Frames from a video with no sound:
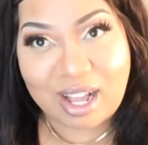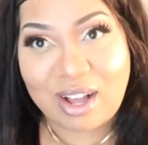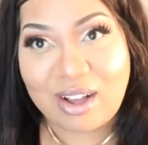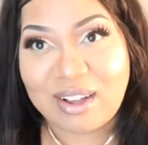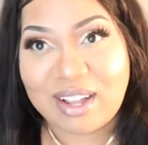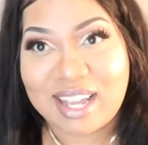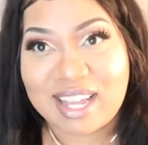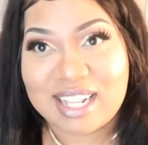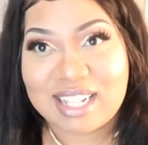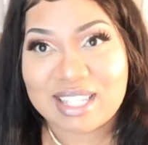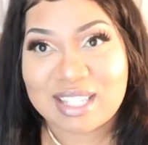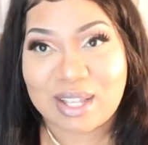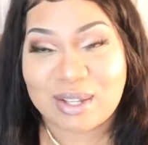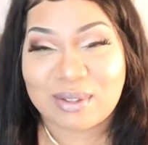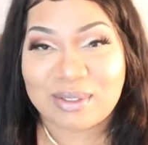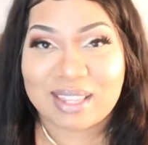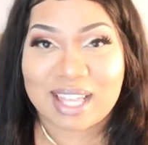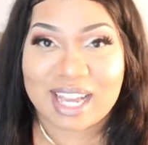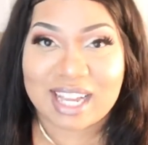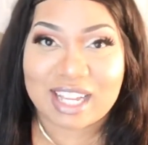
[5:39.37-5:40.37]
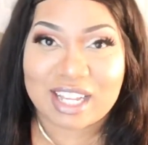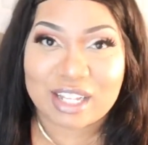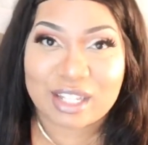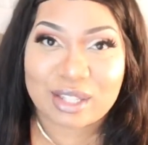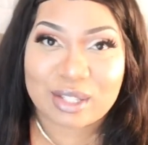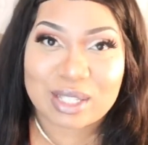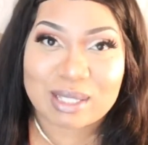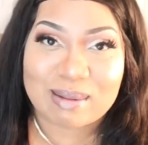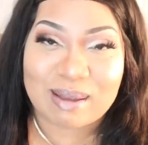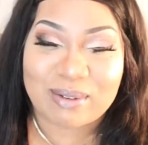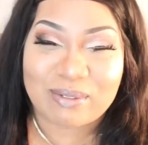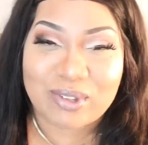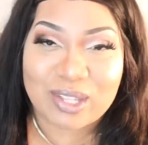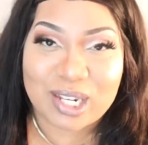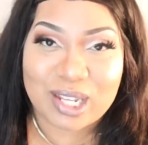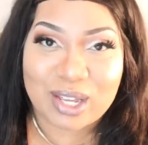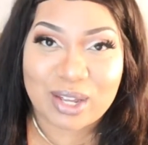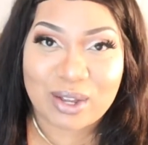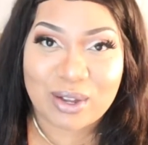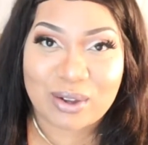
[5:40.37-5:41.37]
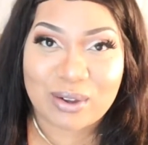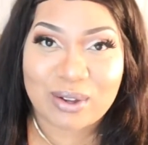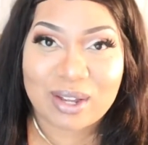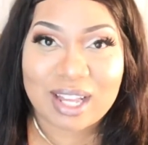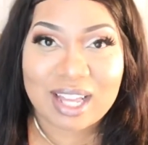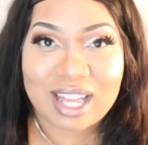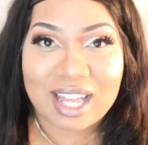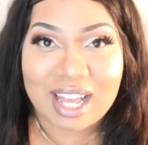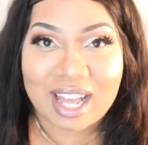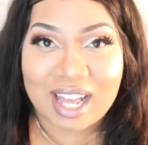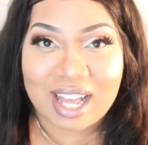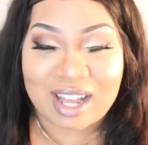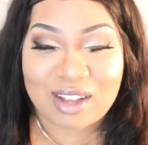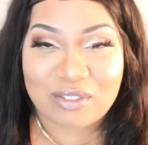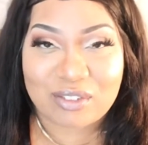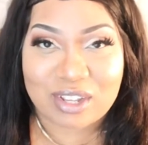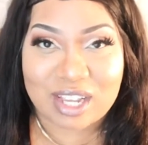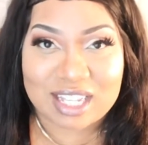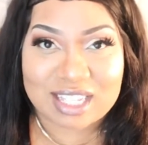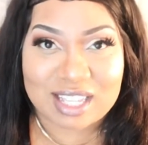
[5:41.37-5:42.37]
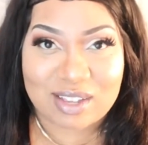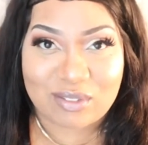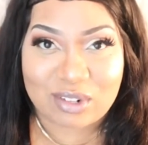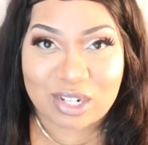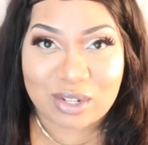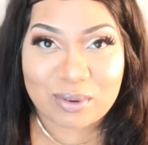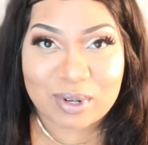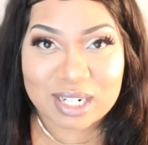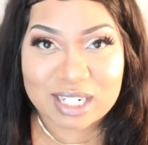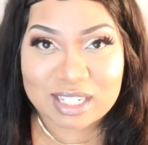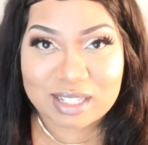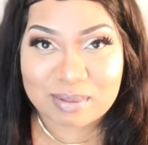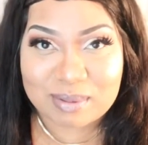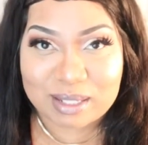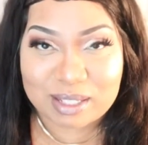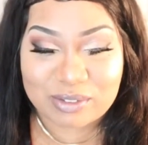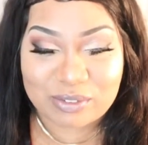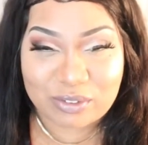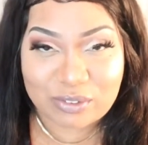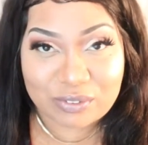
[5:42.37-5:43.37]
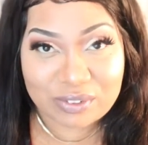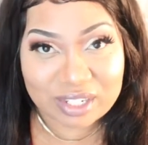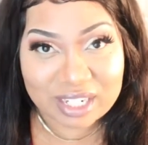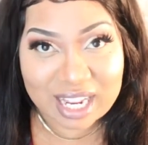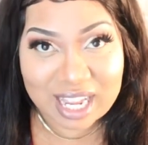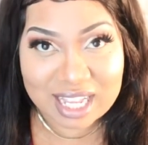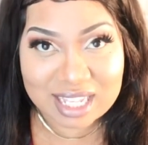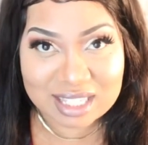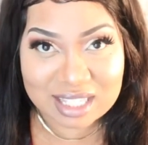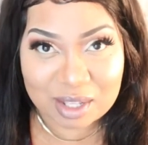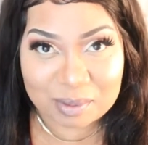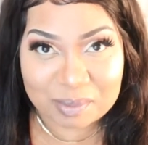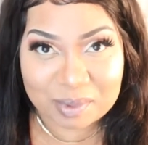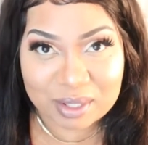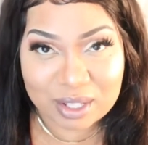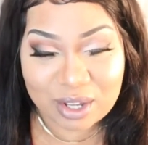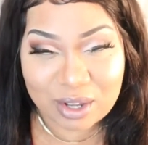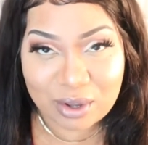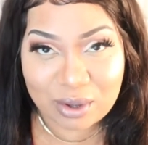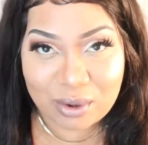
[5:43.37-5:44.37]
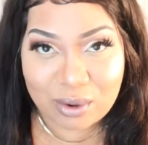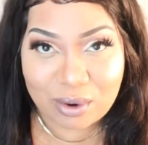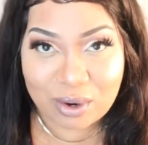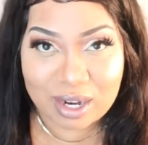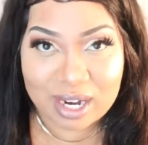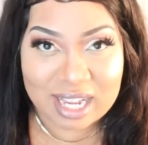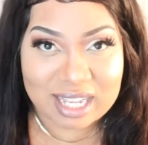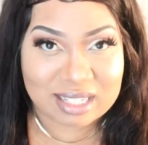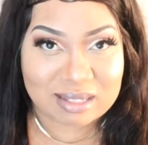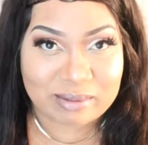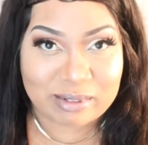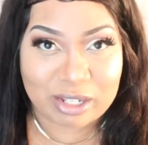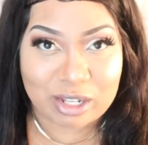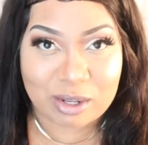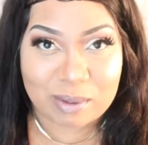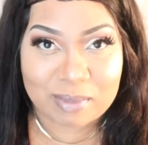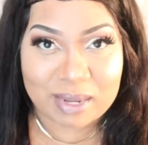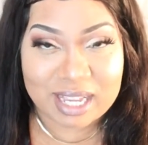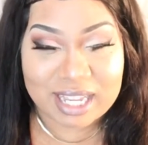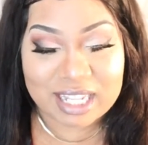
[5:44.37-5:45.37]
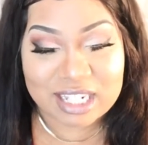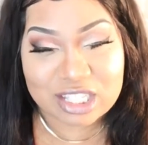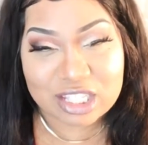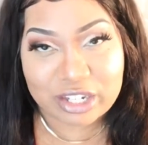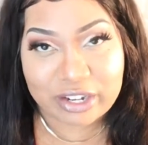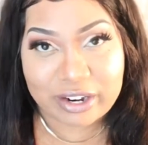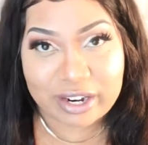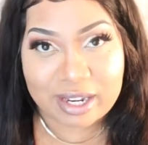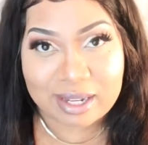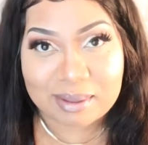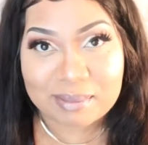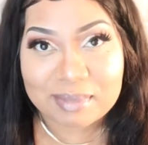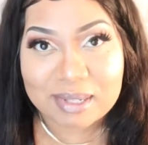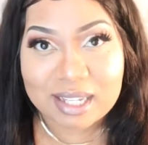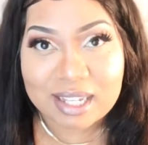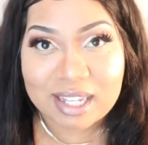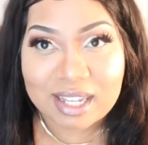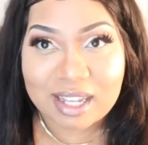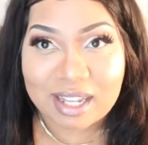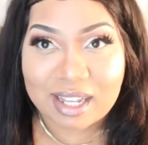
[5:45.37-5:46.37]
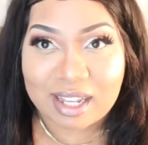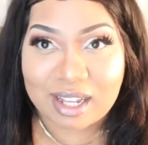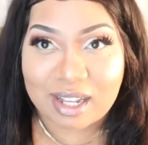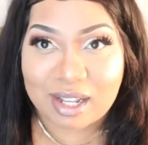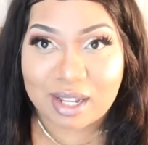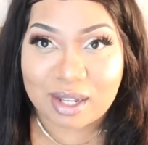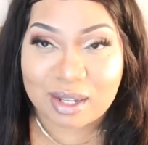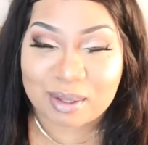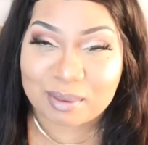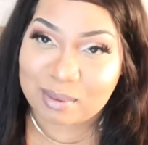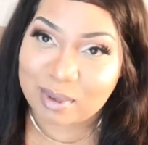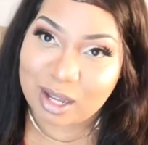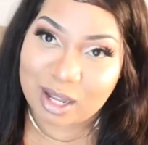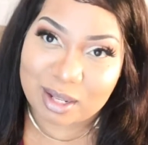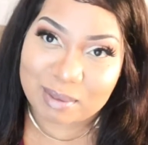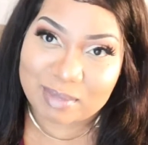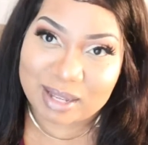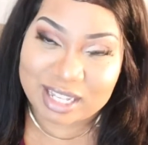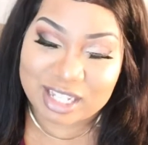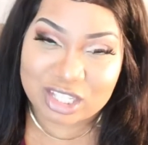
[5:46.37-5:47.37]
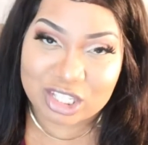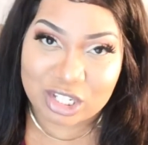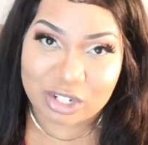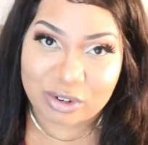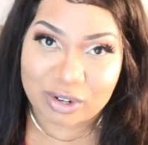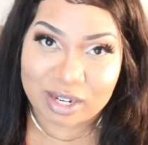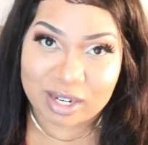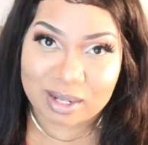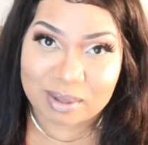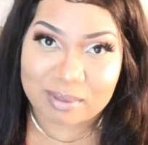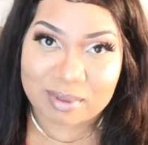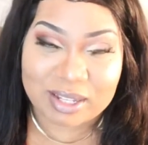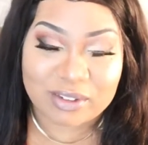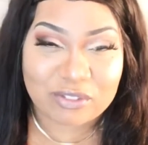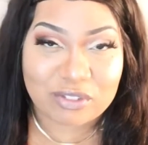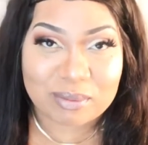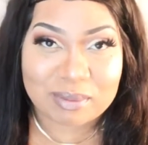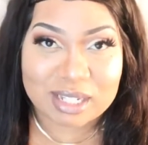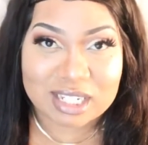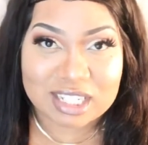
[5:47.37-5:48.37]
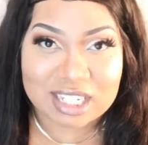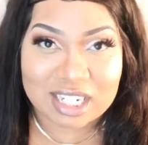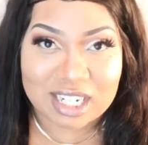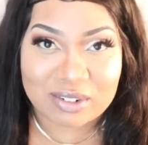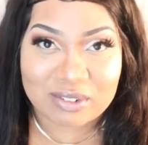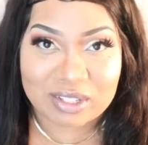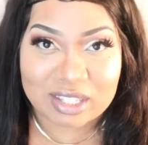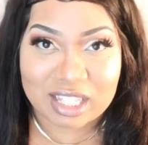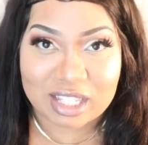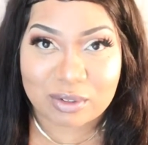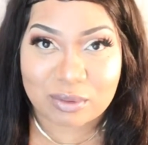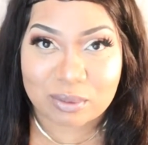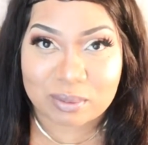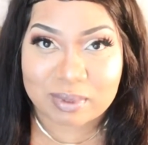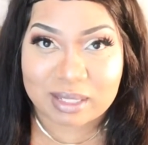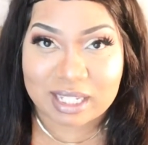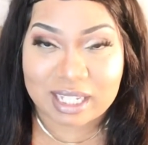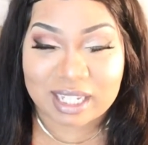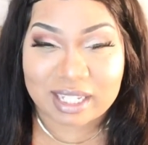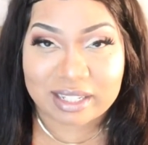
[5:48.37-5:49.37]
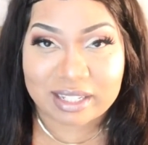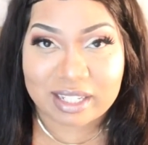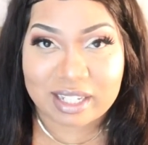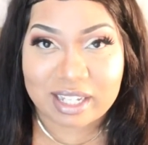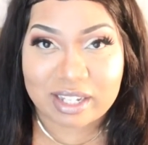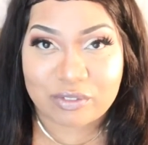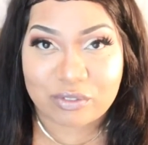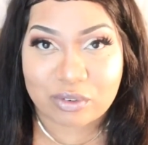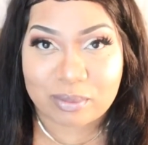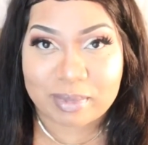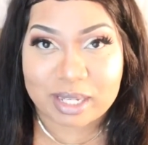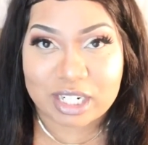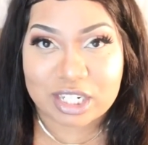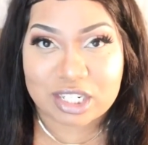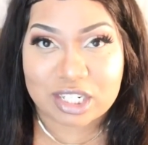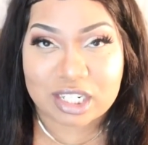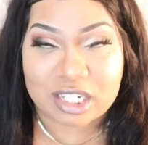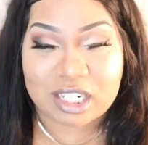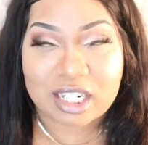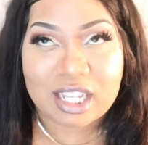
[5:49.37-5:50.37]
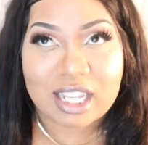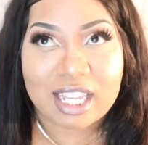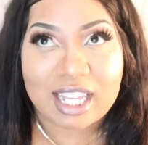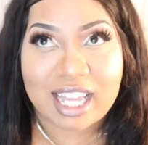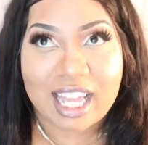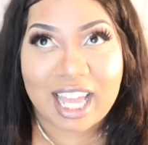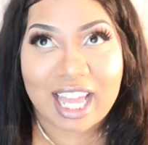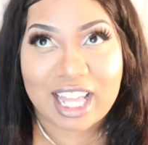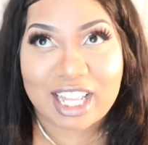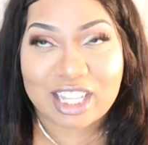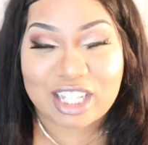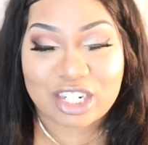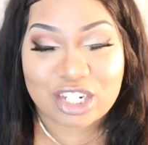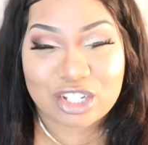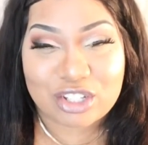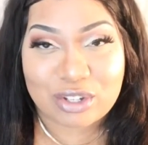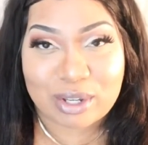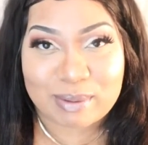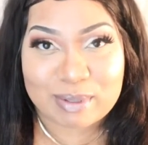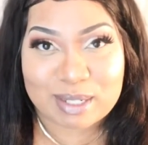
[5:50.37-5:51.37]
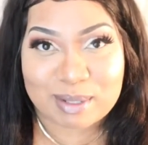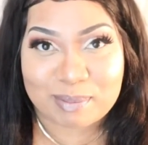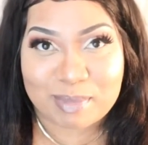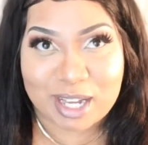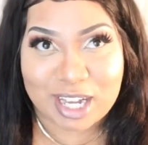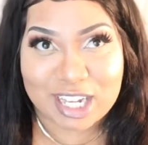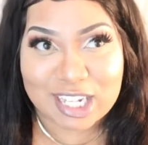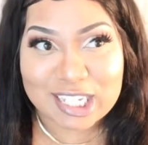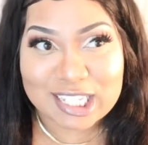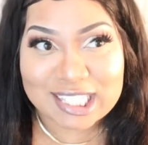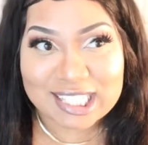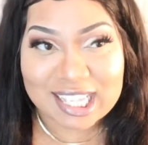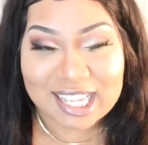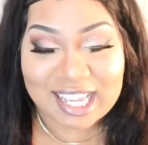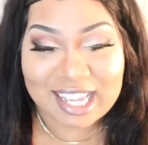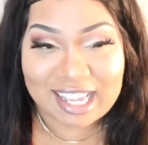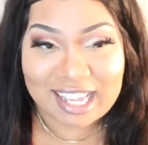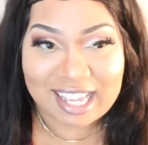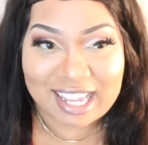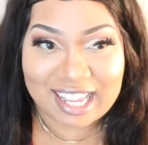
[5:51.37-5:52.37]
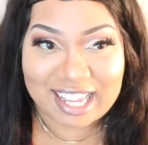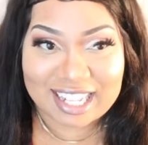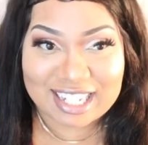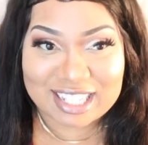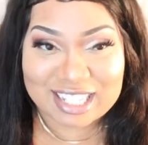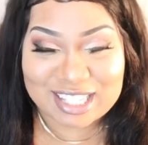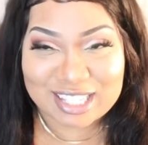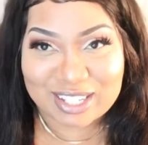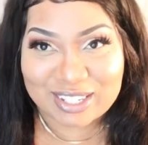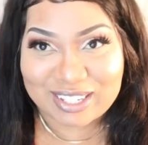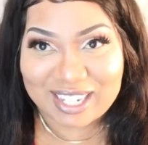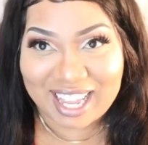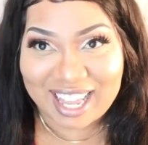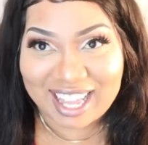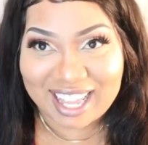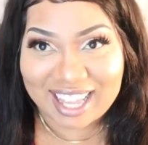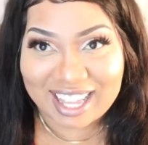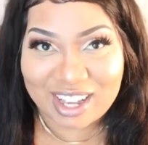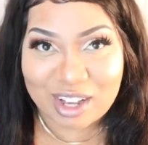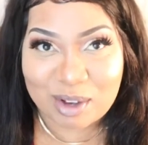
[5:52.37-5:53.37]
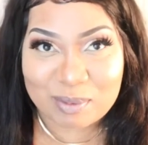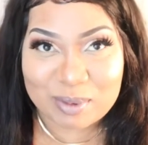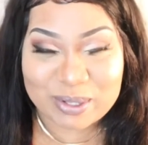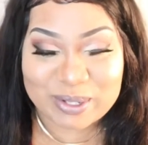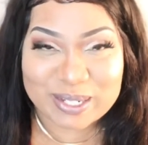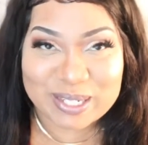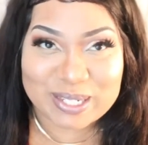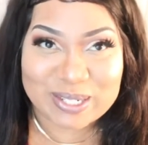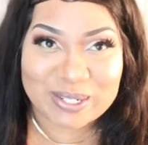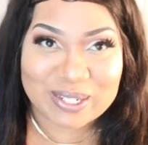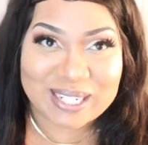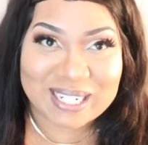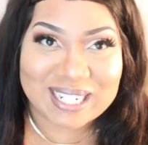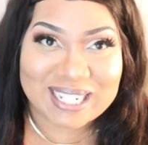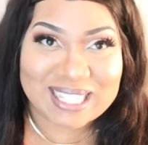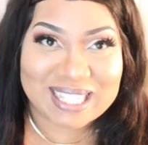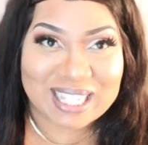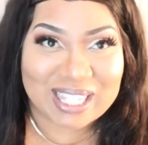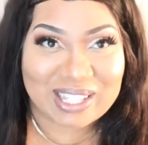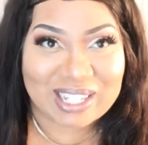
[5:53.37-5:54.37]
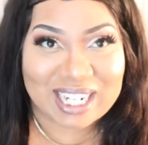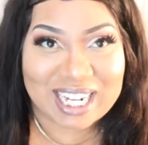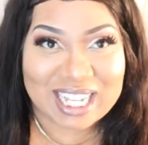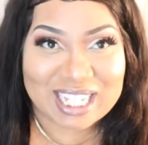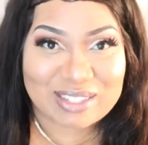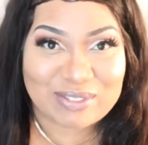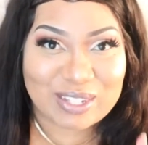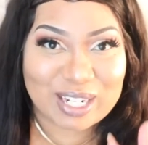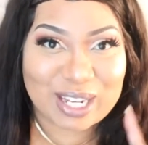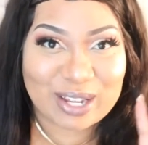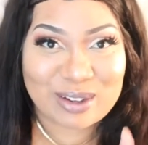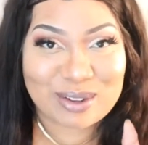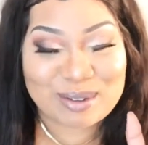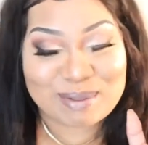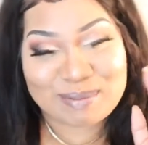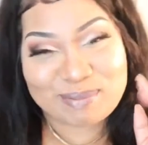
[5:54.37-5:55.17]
Okay, so that concludes my video. If you guys have any questions, please feel free to ask down below or ask me on my Instagram. All my Instagram information, everything will be in the information and the description box. And so yeah, hope you enjoyed it. See you in the next video.